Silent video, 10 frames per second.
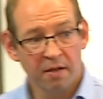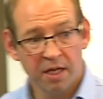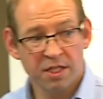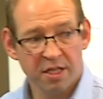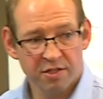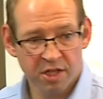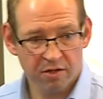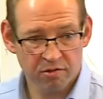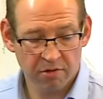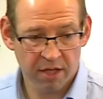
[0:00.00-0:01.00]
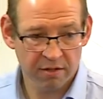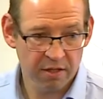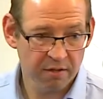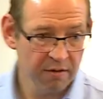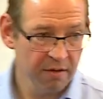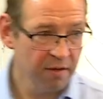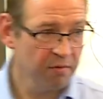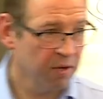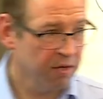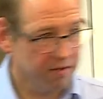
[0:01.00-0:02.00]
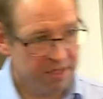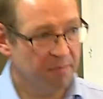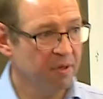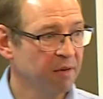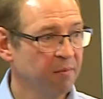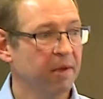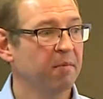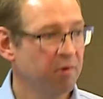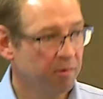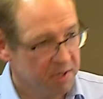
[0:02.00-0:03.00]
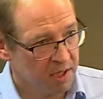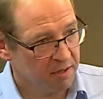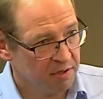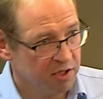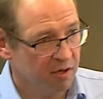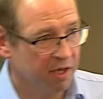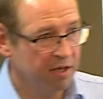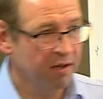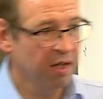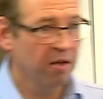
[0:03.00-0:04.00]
Is it in central London with a £10 million property either side,